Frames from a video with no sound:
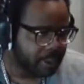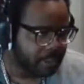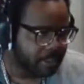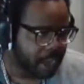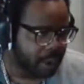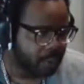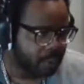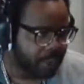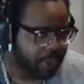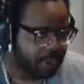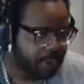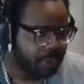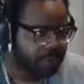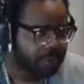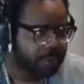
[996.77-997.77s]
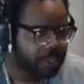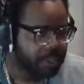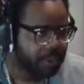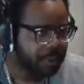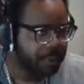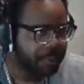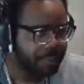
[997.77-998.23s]
about a week ago,
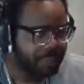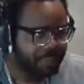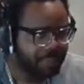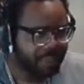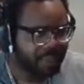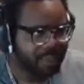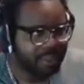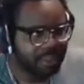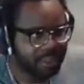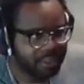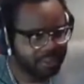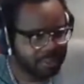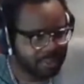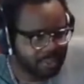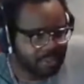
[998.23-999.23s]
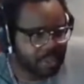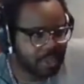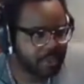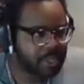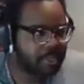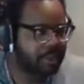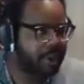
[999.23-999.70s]
so it's
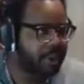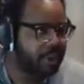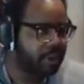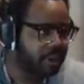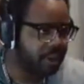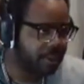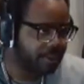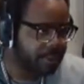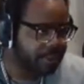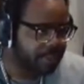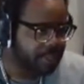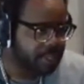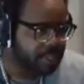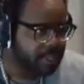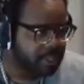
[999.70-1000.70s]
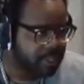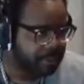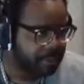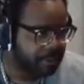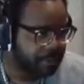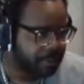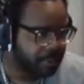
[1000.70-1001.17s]
always great. Always great to see
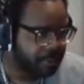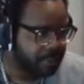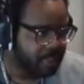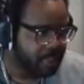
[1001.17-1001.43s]
people.